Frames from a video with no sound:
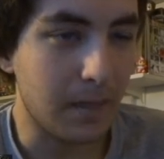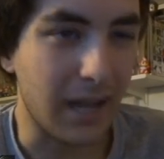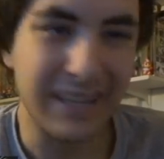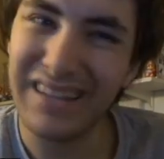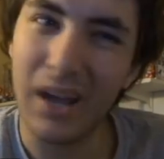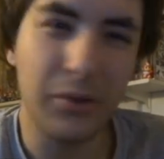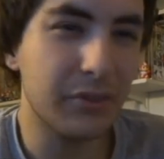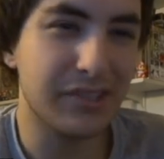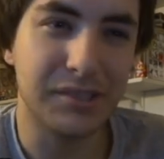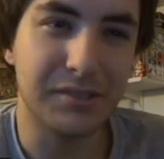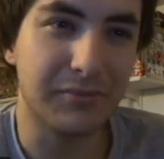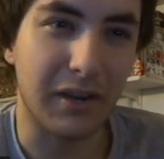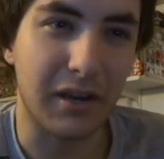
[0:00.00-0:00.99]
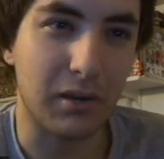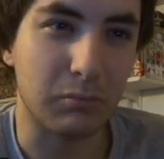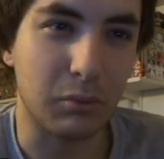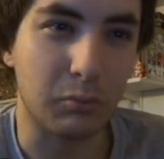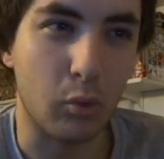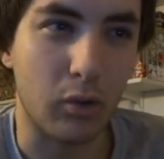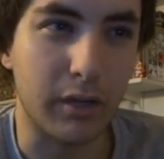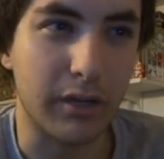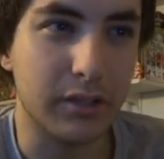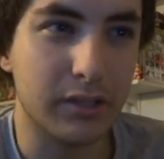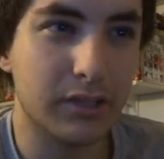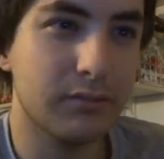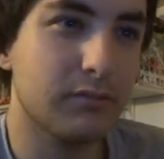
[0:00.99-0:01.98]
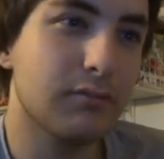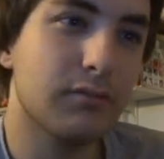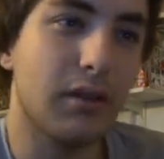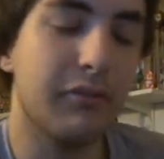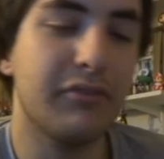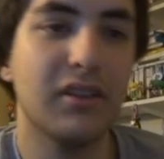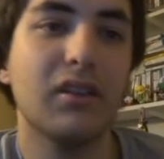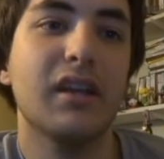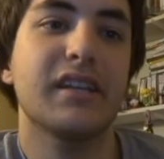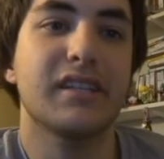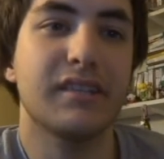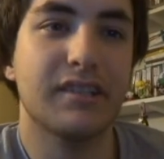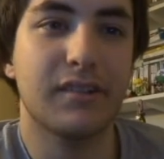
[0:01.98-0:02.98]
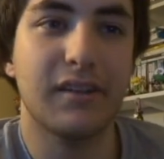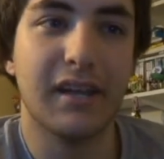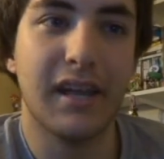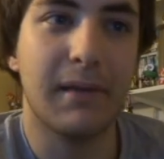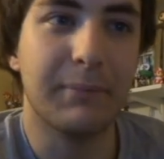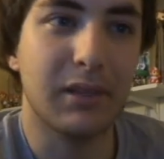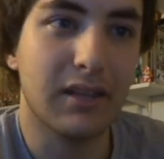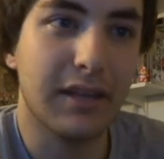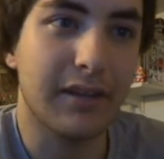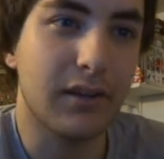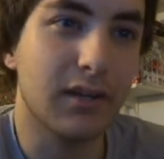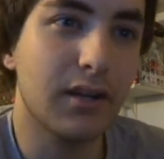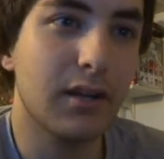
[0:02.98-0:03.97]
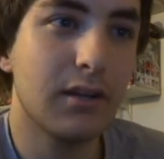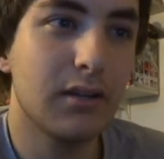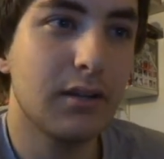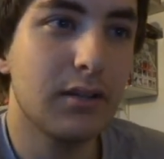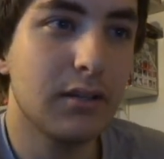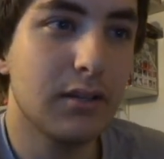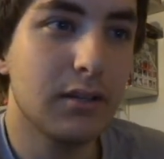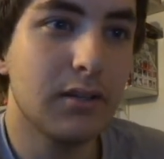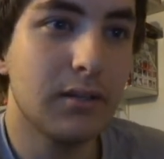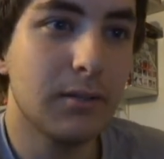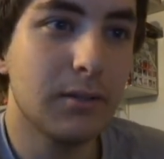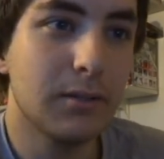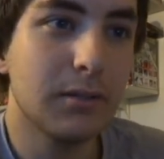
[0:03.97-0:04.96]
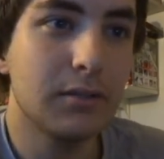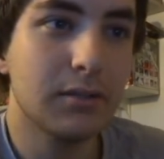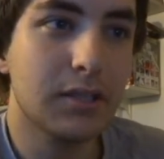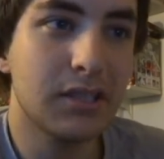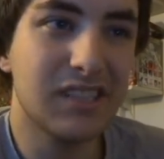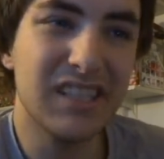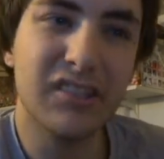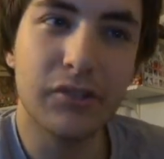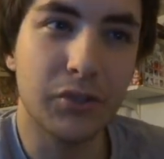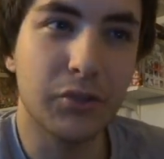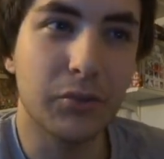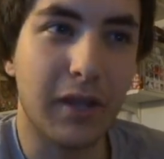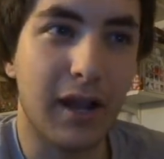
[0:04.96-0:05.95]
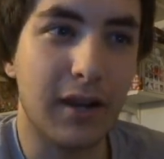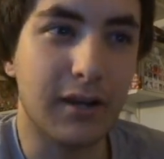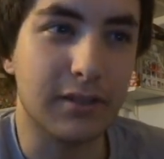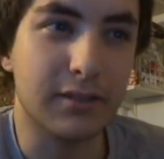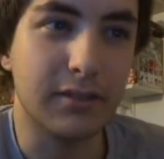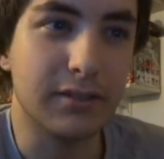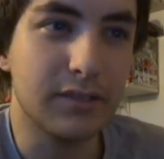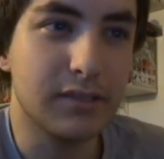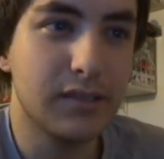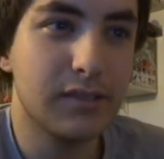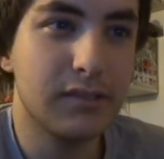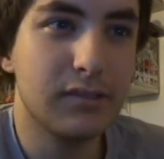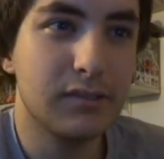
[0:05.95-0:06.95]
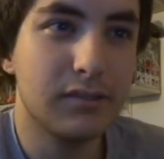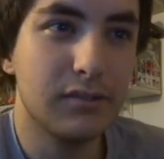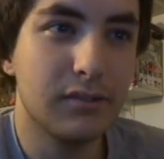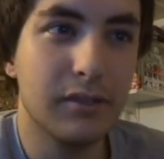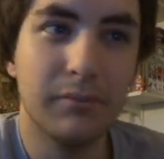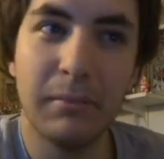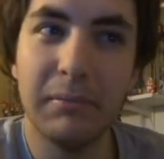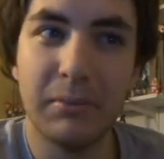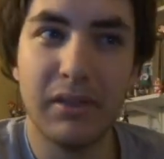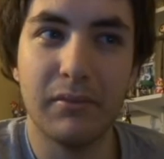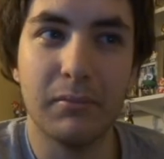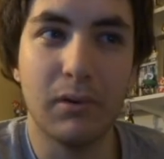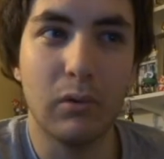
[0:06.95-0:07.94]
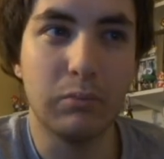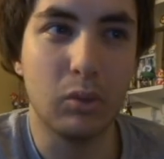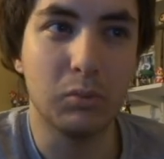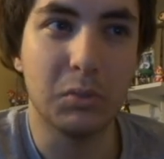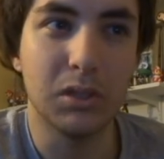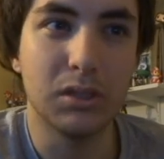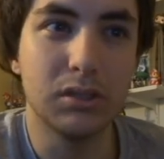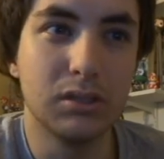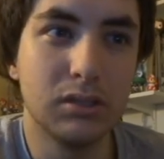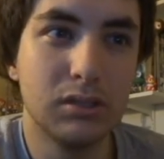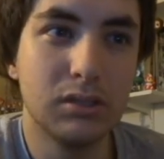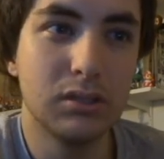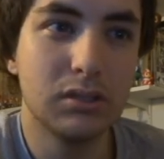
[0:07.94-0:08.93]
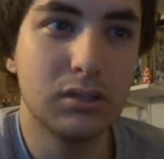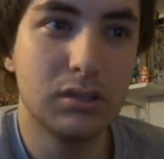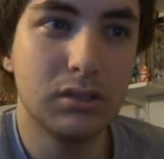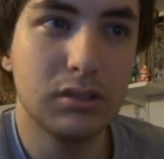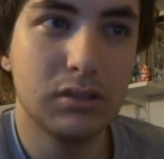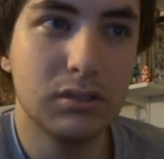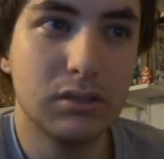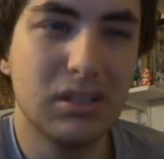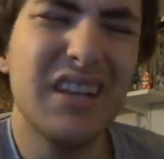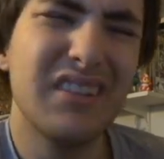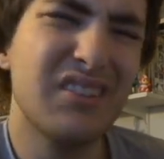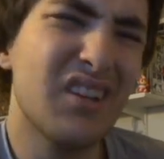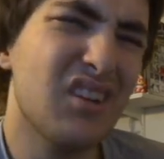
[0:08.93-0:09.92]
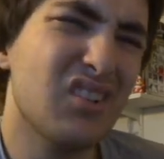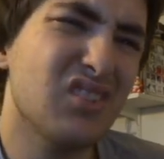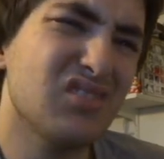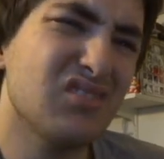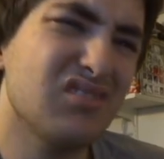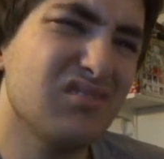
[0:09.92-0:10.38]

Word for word: I doubt this is Fire Emblem Warriors. I feel like it's gonna happen later. Because these are new characters. This might be the mobile one. No.